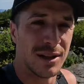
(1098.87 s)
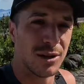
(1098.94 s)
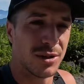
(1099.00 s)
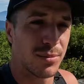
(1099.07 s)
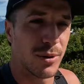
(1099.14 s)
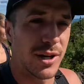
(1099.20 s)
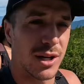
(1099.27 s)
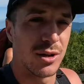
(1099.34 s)

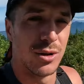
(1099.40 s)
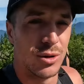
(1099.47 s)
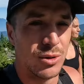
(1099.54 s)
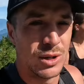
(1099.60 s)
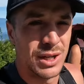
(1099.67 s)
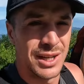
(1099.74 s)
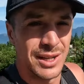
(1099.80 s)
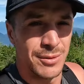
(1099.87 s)
Looks pretty
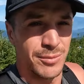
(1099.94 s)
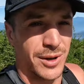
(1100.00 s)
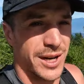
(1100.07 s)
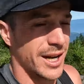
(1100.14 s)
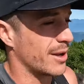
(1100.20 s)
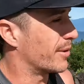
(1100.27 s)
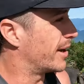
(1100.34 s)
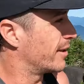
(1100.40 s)
cool
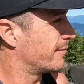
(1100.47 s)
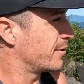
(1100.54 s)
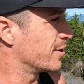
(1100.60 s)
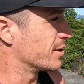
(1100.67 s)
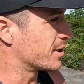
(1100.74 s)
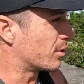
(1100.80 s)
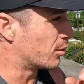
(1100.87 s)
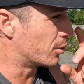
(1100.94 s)
but anyway the
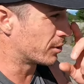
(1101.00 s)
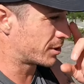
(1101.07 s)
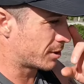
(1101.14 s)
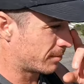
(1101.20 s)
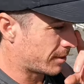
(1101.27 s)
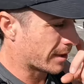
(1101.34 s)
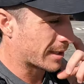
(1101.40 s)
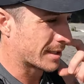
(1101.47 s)
views are
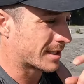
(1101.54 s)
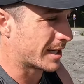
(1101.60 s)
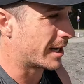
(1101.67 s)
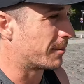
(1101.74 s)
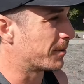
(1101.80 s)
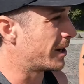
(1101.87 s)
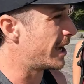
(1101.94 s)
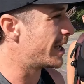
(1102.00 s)
awesome like i
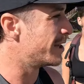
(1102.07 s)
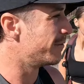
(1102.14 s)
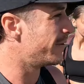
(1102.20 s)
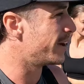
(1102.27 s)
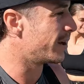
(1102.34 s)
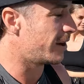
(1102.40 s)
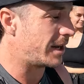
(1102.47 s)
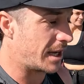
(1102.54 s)
said i'm going to end the
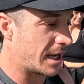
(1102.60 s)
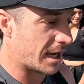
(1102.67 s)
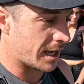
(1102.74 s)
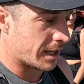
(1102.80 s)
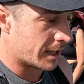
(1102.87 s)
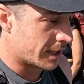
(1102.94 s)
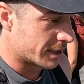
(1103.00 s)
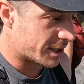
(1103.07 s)
video
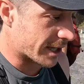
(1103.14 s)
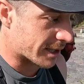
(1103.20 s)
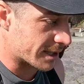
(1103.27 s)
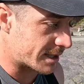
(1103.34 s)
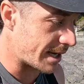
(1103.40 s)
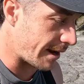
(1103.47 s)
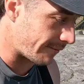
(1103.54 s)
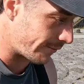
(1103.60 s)
here check
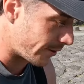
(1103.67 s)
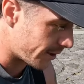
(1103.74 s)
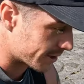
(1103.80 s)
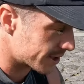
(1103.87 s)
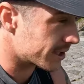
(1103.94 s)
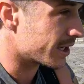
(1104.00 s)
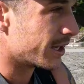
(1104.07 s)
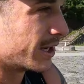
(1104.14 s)
this out
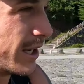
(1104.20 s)
first